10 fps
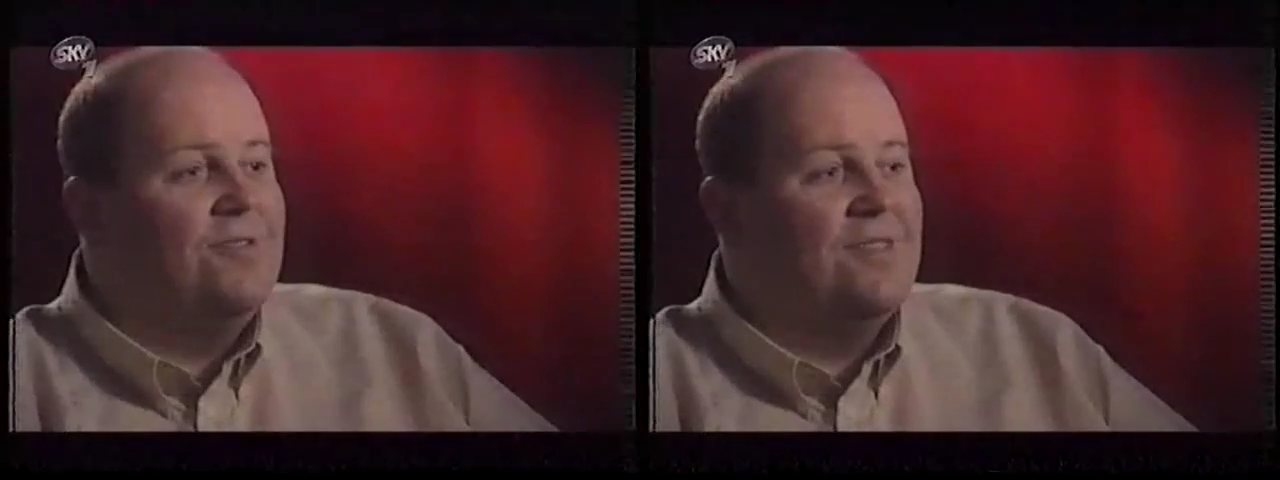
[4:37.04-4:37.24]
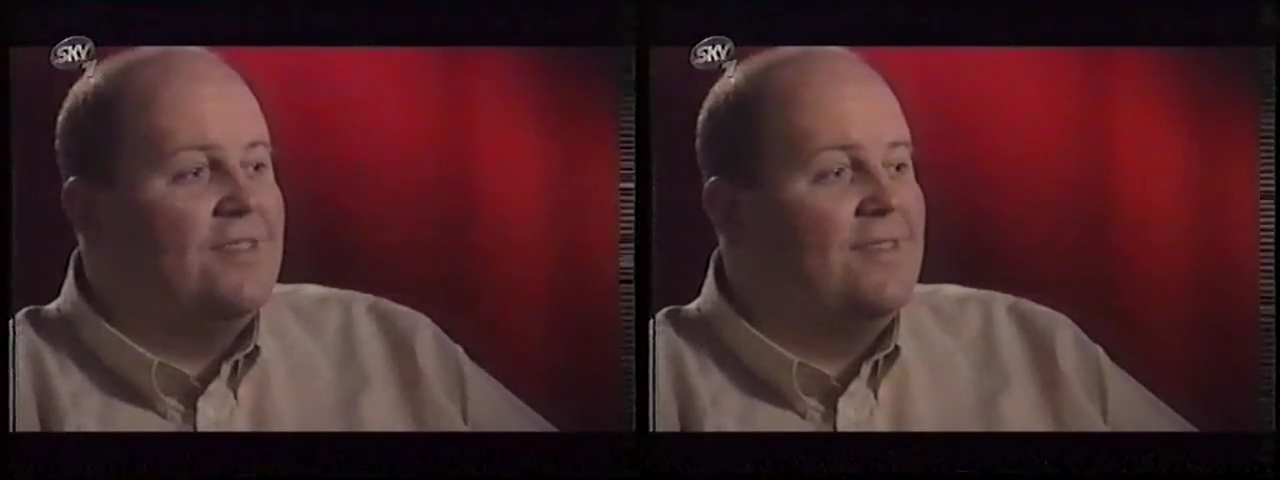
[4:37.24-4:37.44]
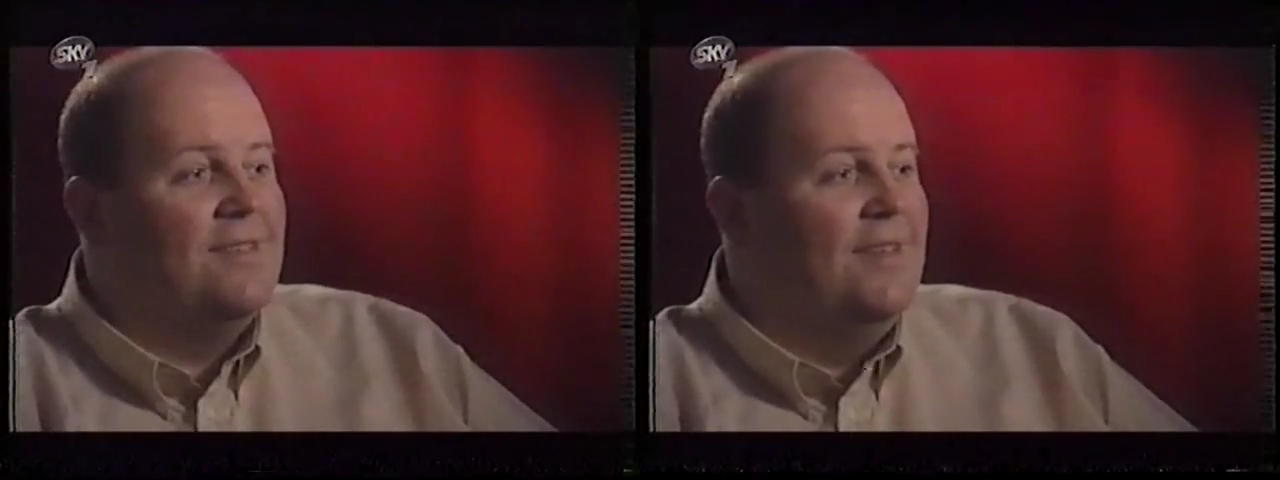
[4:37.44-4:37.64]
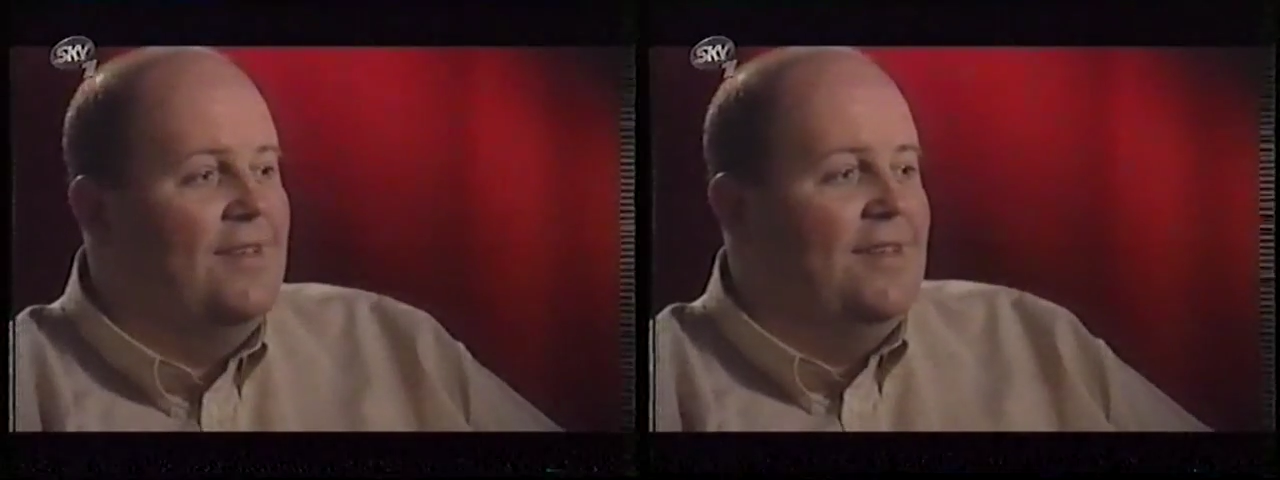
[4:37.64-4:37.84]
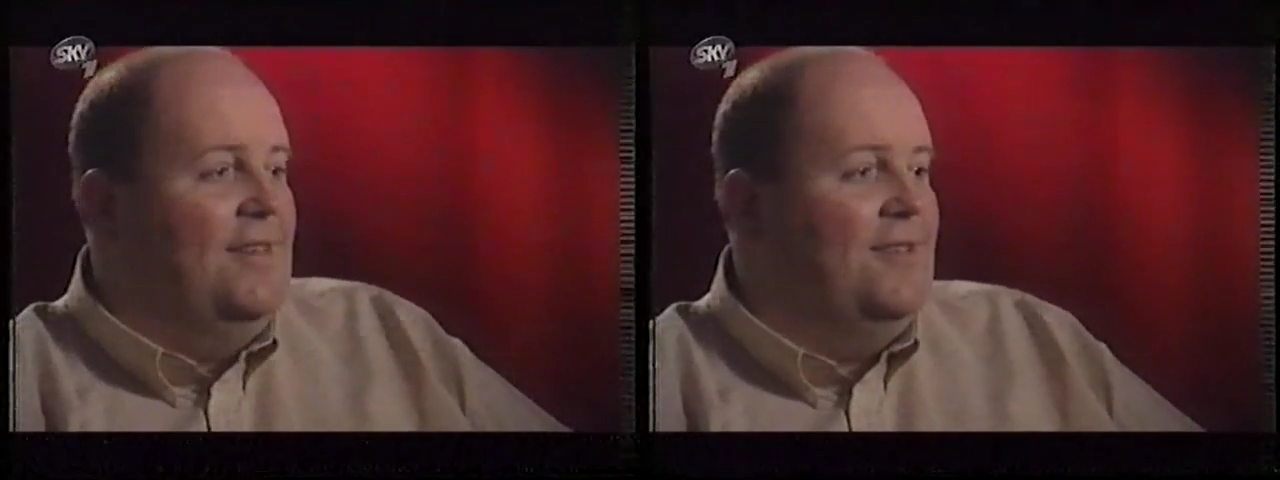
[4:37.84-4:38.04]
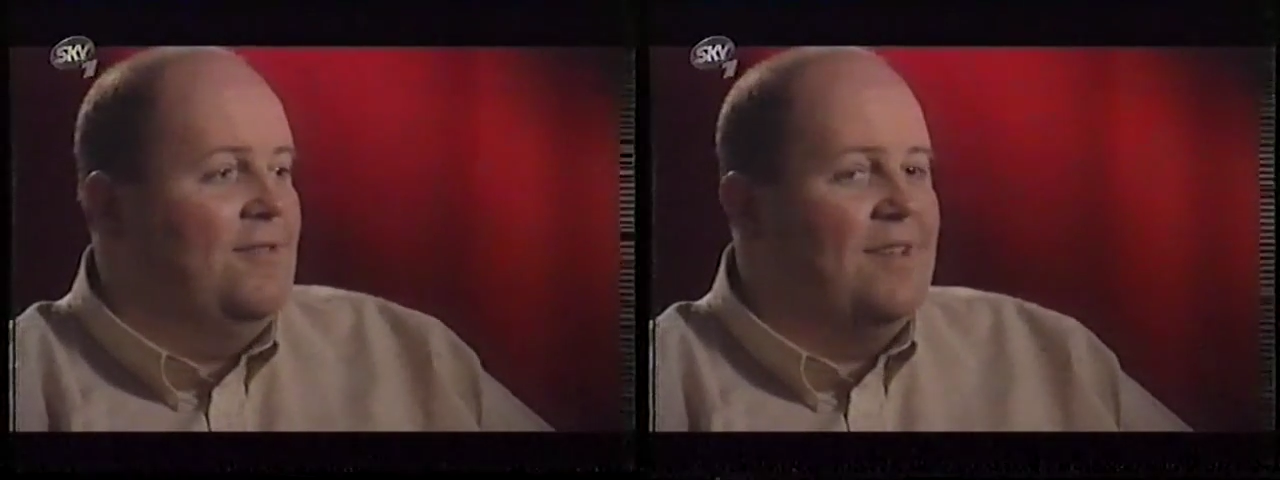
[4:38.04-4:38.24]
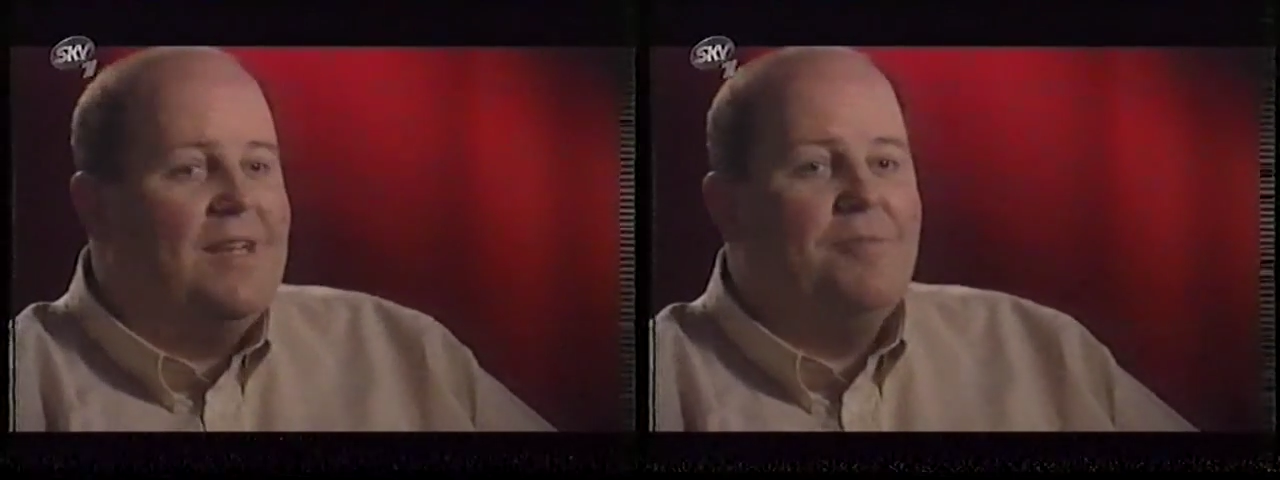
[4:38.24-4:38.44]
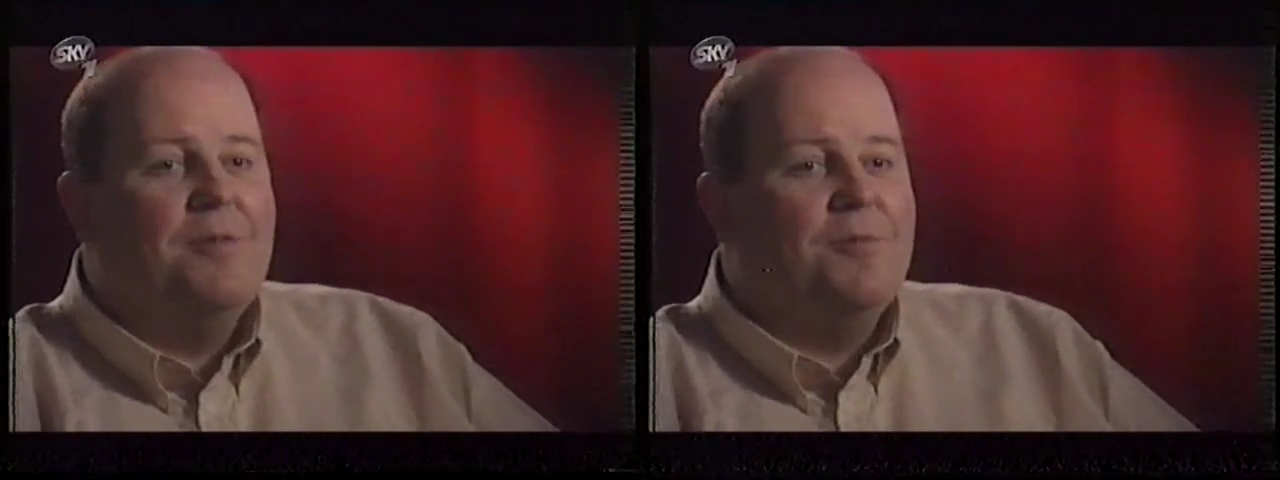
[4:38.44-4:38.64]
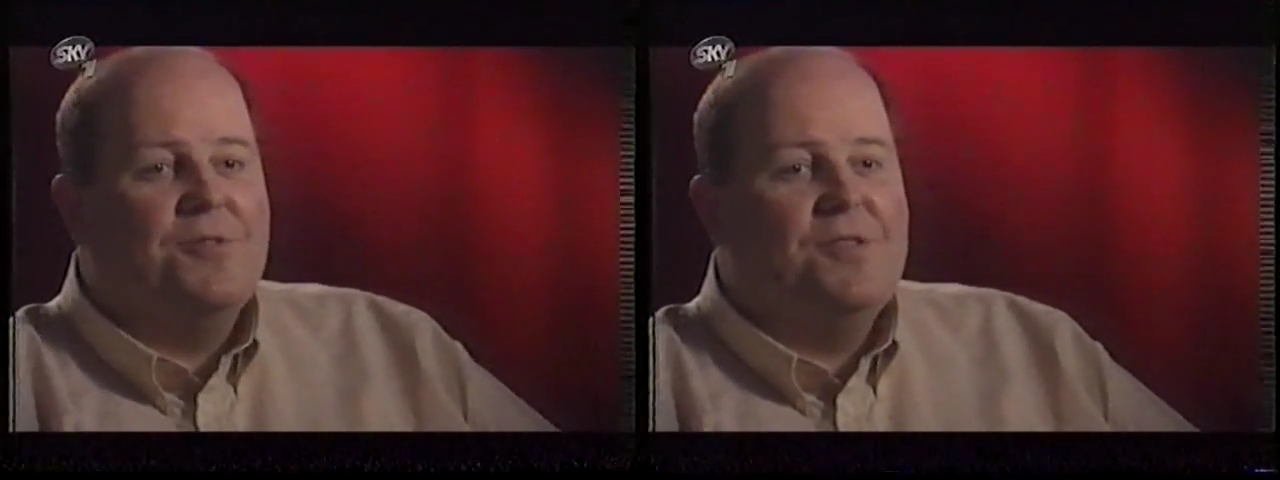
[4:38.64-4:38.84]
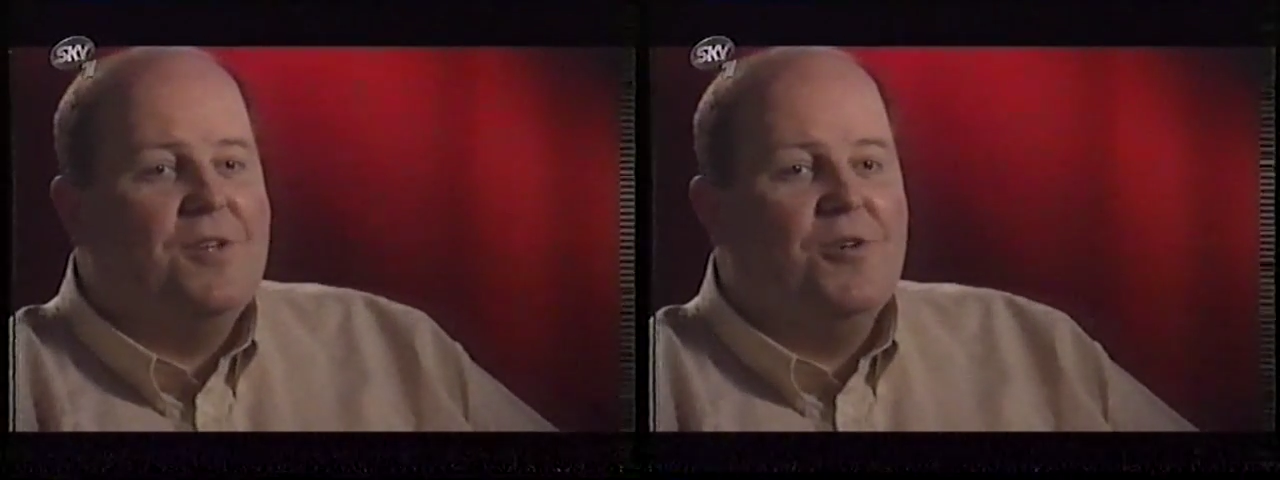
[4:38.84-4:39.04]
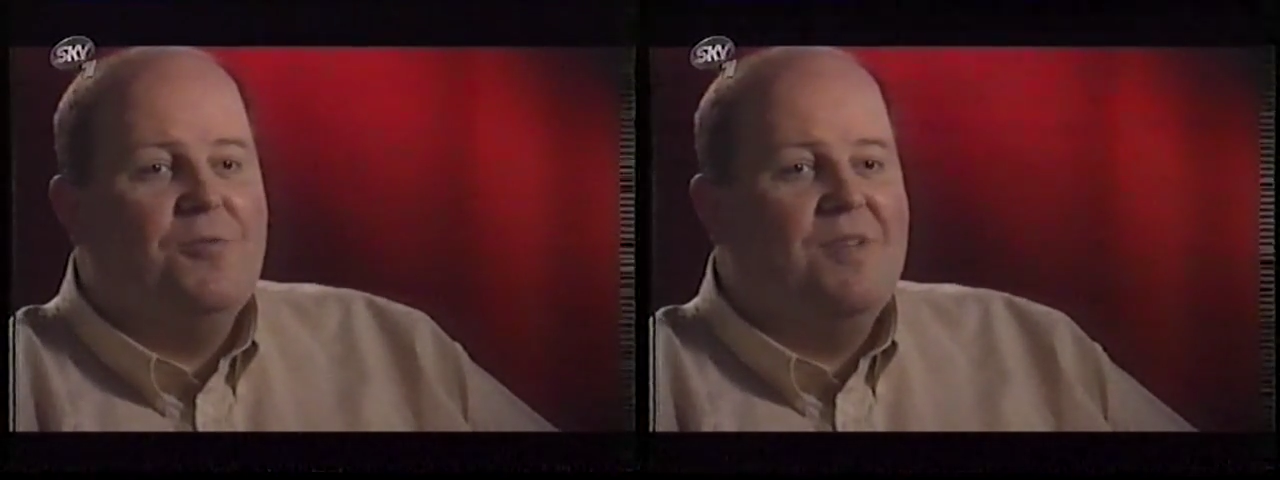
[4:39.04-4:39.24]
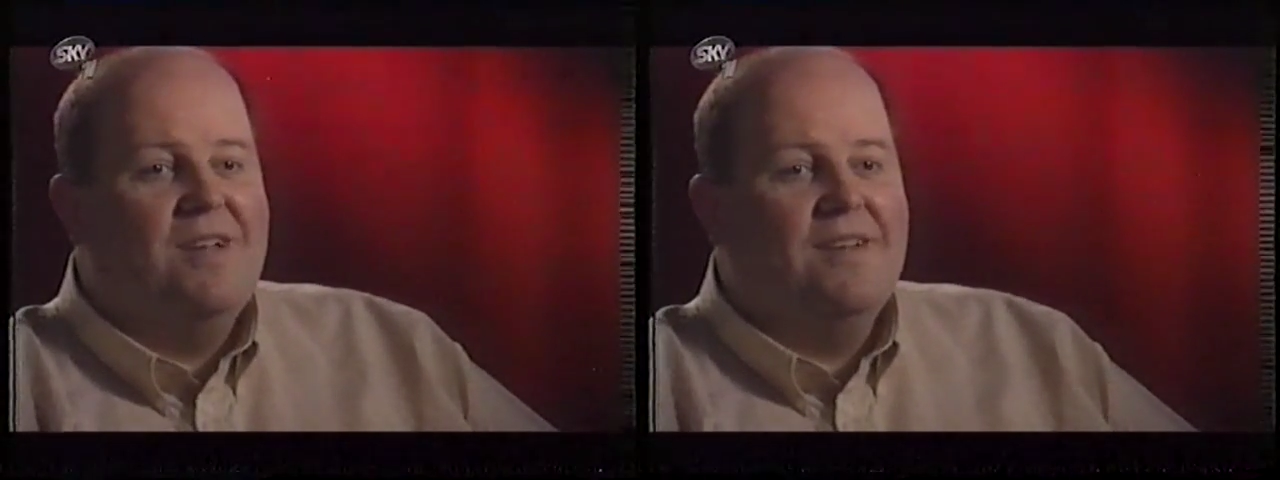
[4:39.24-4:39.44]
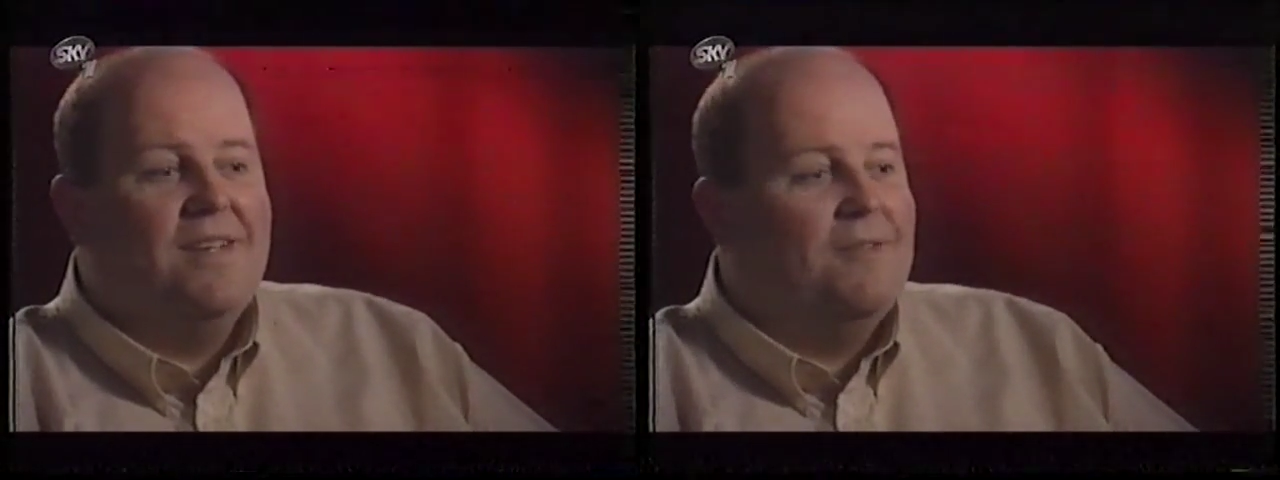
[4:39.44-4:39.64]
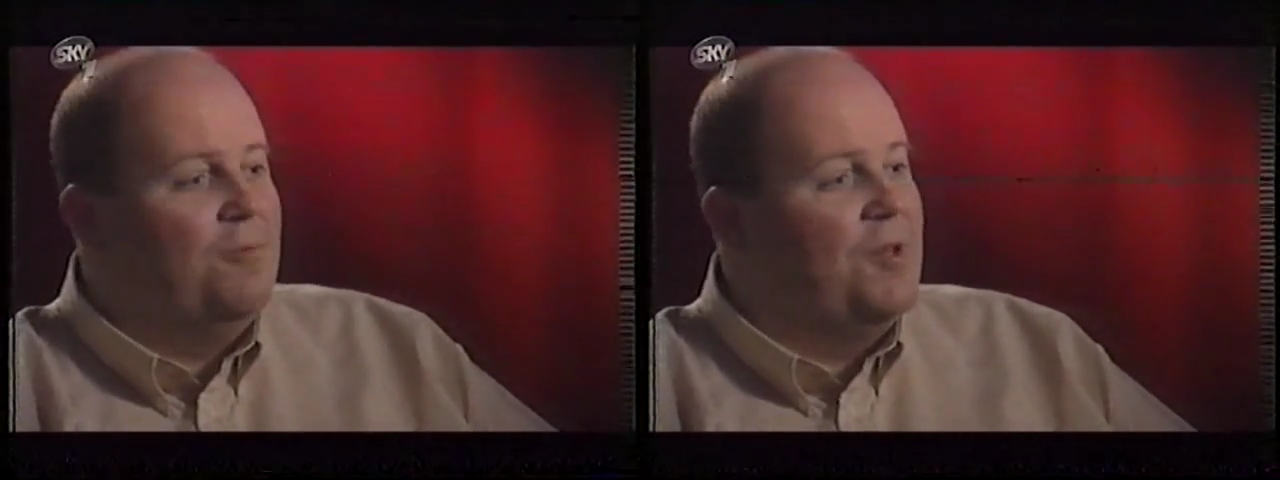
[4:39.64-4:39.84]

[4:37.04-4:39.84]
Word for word: corner and well, anybody that was on the Kop that night,